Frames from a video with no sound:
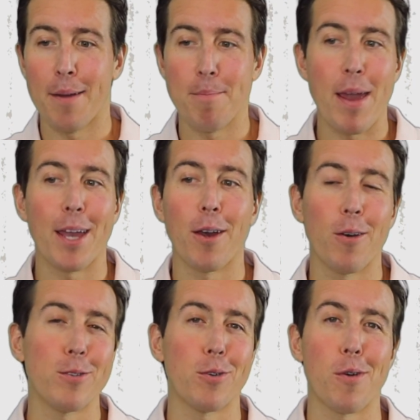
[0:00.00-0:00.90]

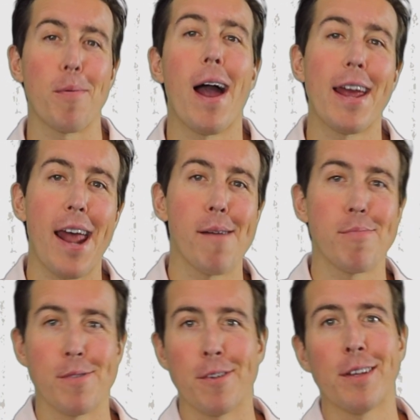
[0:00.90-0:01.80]
mangoes or
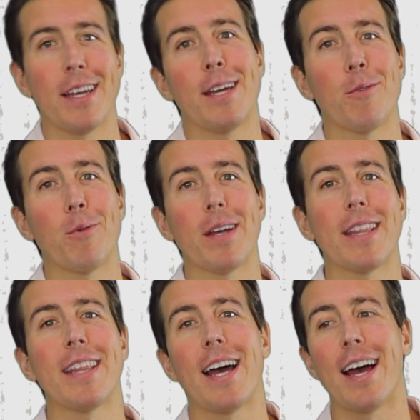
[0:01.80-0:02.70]
pineapple in
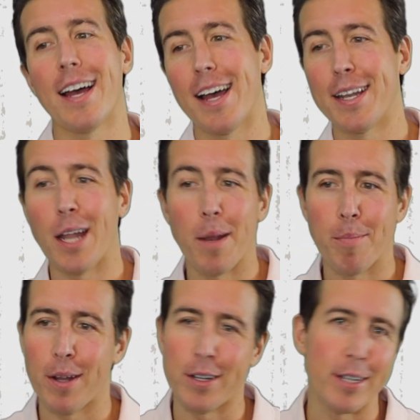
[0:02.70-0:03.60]
with a nut
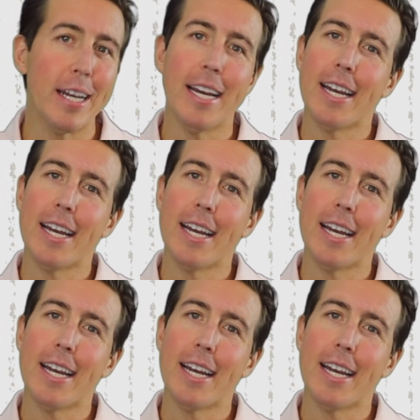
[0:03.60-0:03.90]
butter.